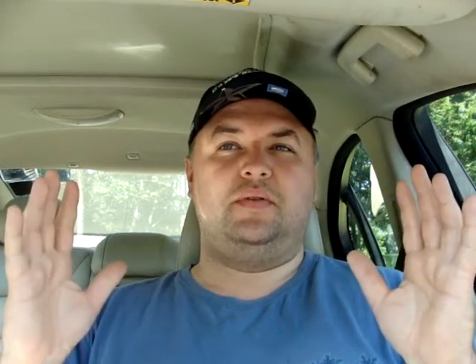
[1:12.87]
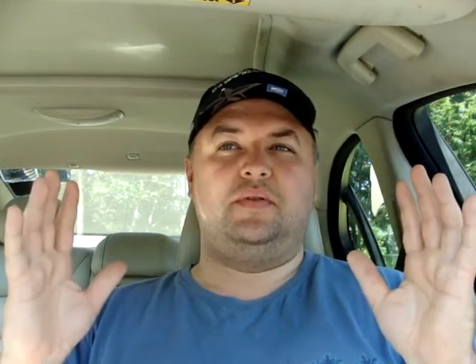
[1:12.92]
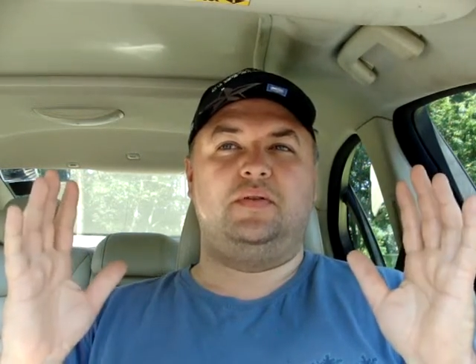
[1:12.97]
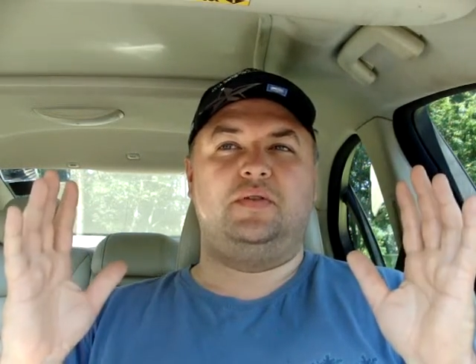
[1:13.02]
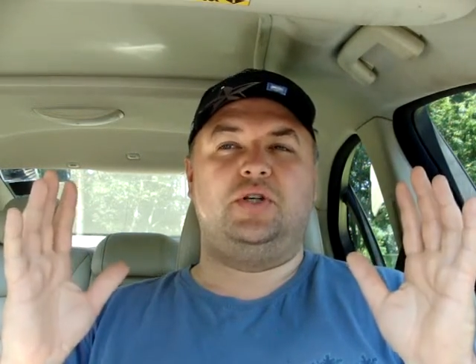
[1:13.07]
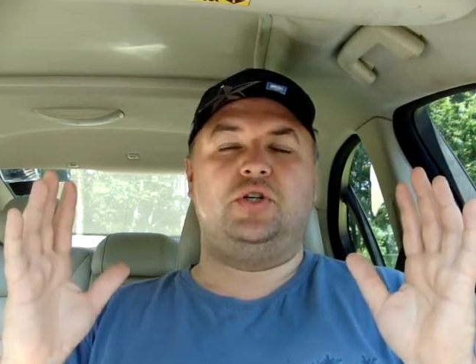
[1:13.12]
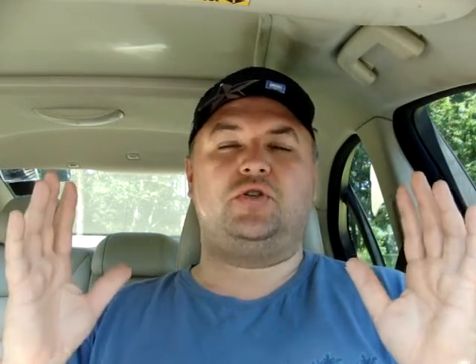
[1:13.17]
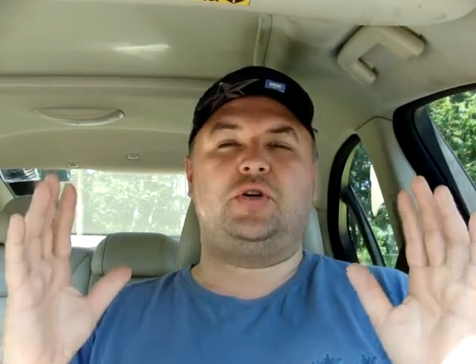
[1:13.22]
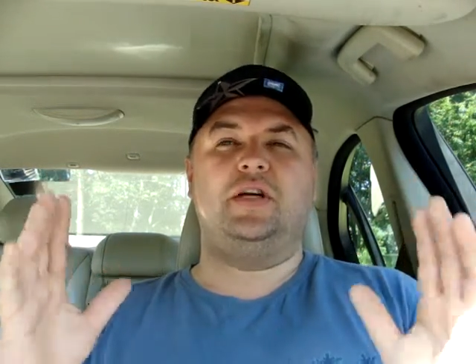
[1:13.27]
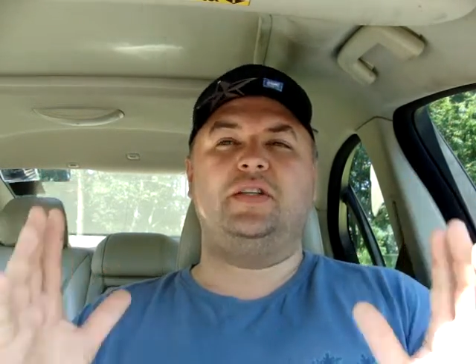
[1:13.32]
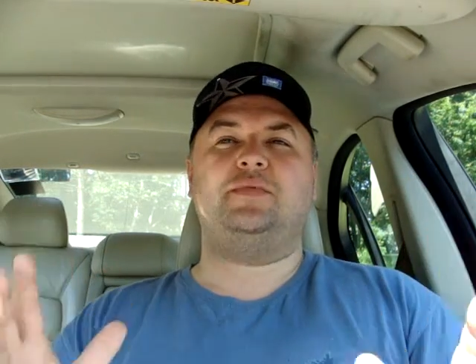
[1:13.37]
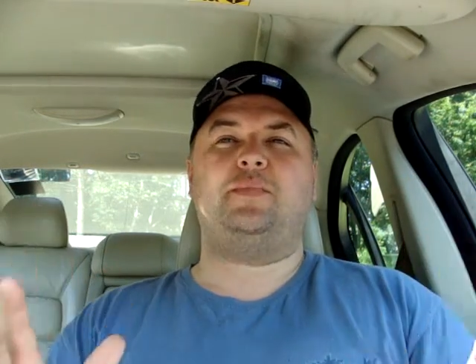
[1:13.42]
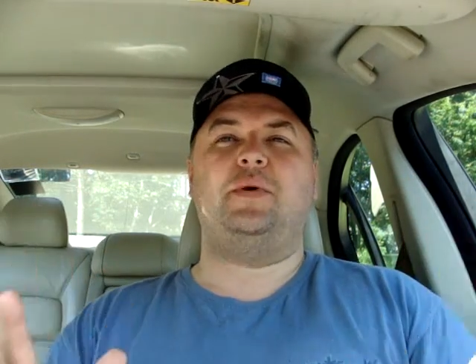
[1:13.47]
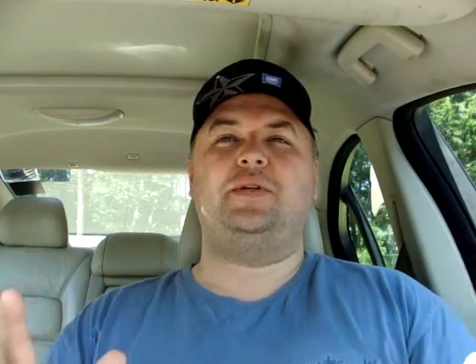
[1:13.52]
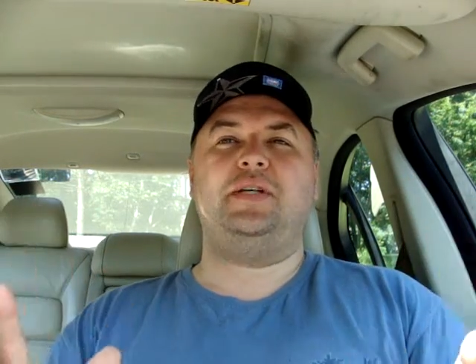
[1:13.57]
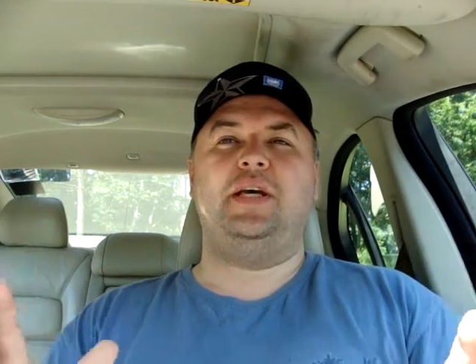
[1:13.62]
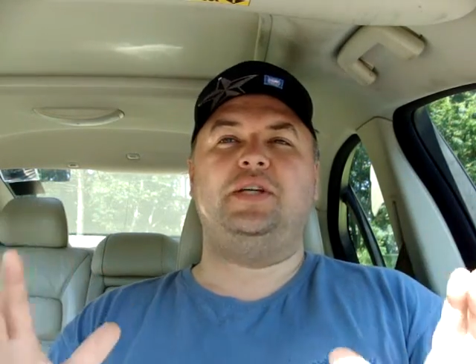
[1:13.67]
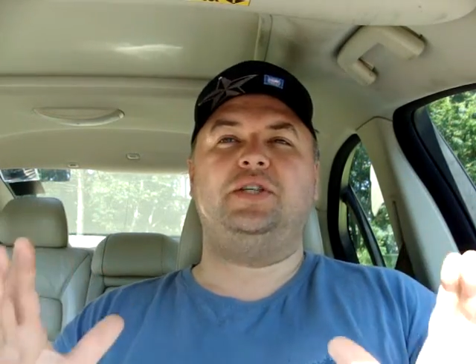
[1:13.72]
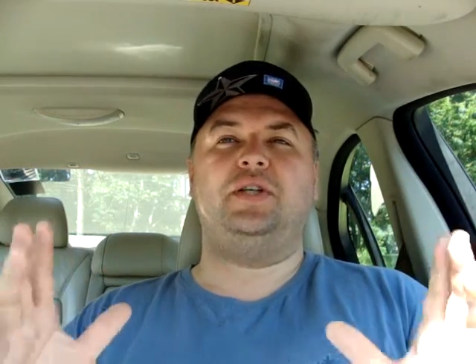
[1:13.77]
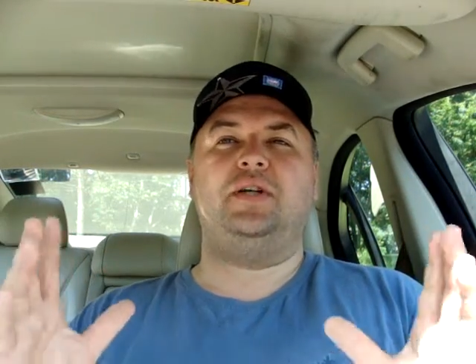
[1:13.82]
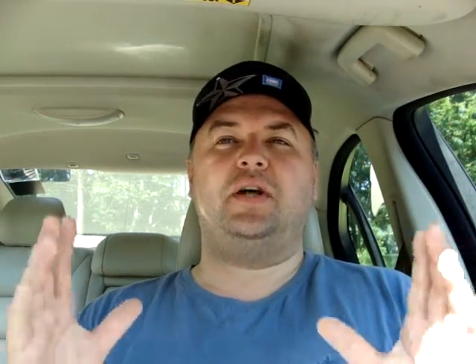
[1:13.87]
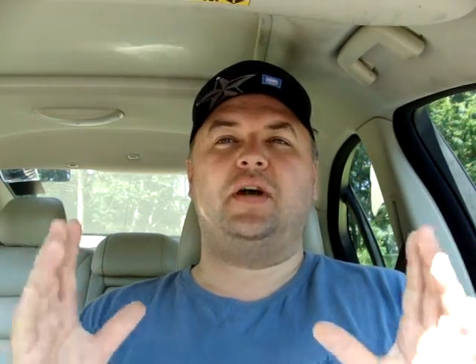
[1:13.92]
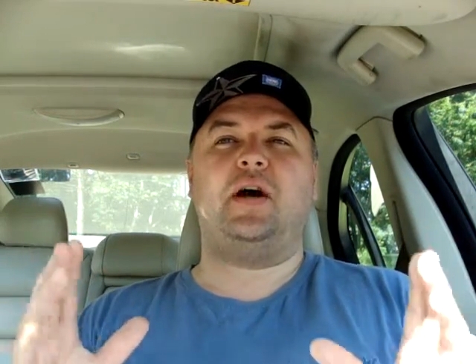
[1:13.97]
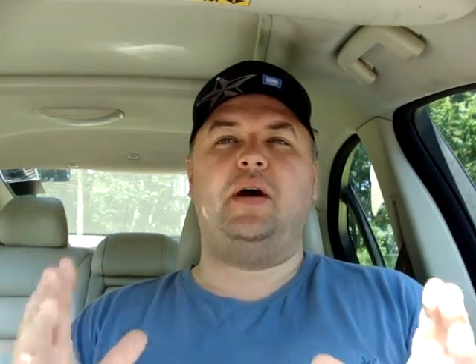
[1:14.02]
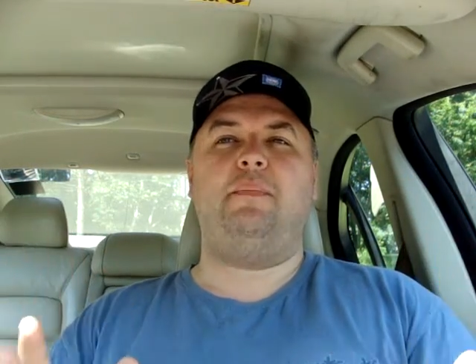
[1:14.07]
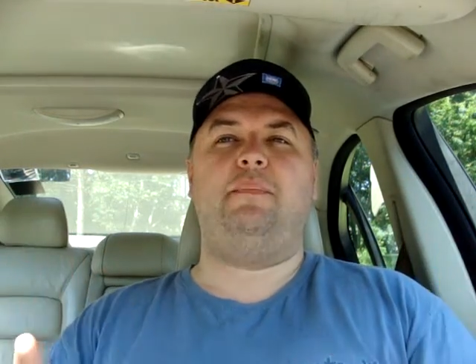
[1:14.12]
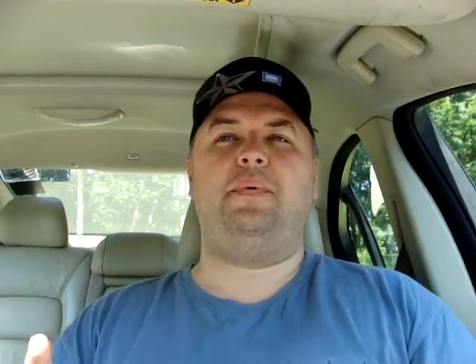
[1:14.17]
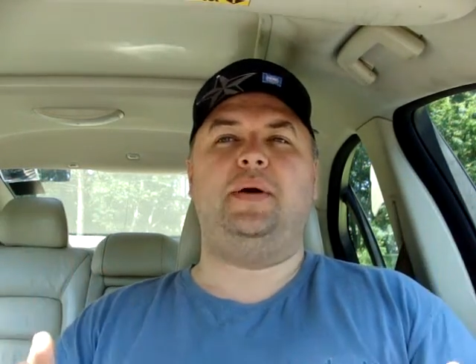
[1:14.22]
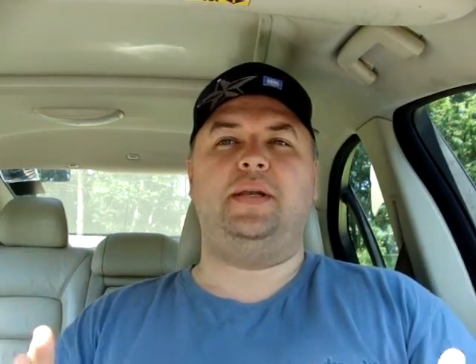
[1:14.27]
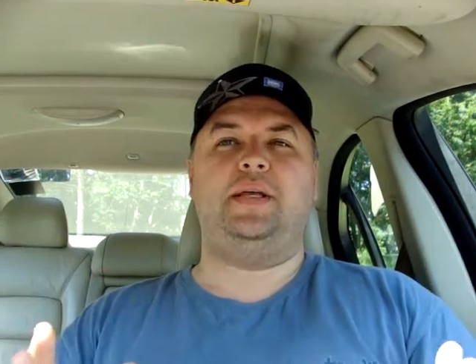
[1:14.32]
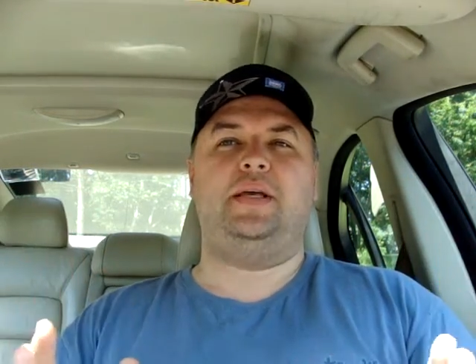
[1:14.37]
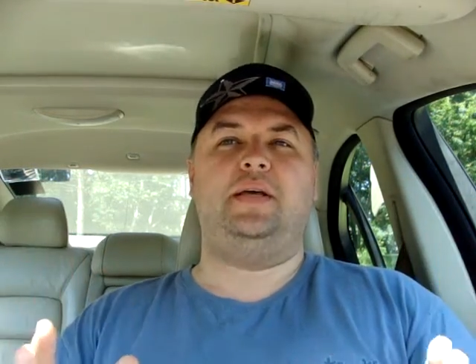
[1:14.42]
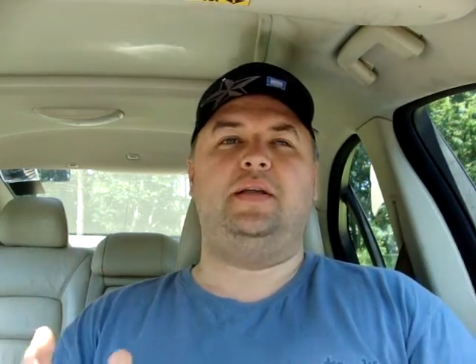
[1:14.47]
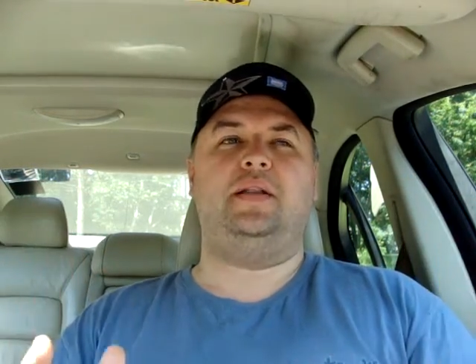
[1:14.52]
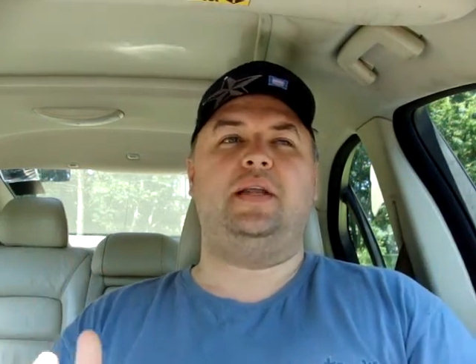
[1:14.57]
the transportation company